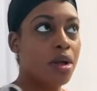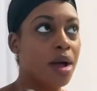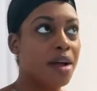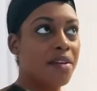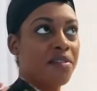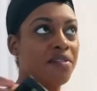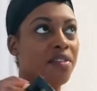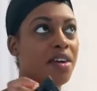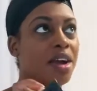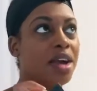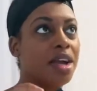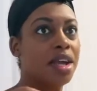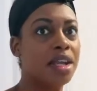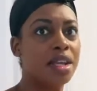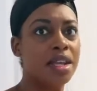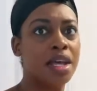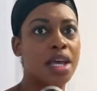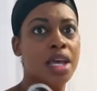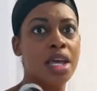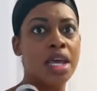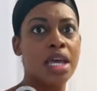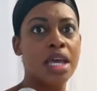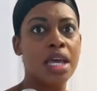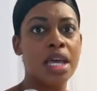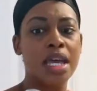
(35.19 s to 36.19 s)
I find
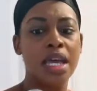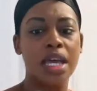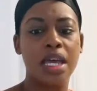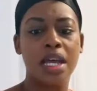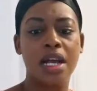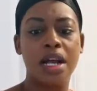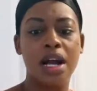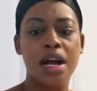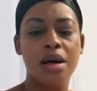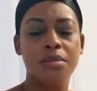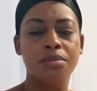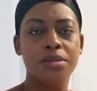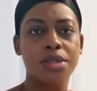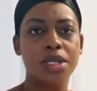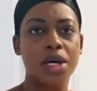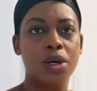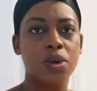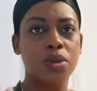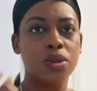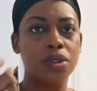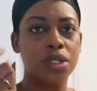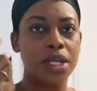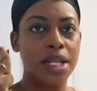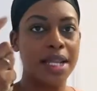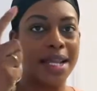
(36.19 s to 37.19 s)
it comes
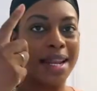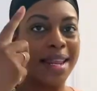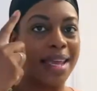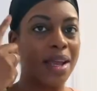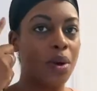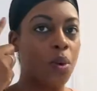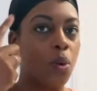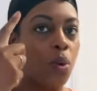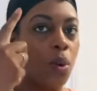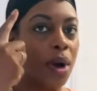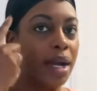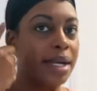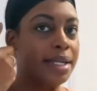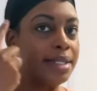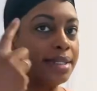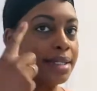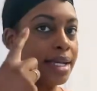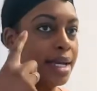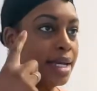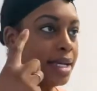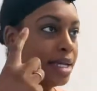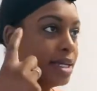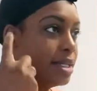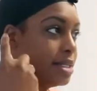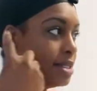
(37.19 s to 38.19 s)
out like white
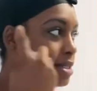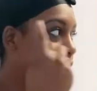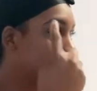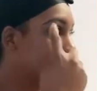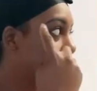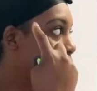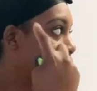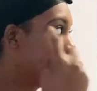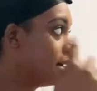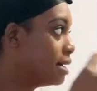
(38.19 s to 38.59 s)
and it's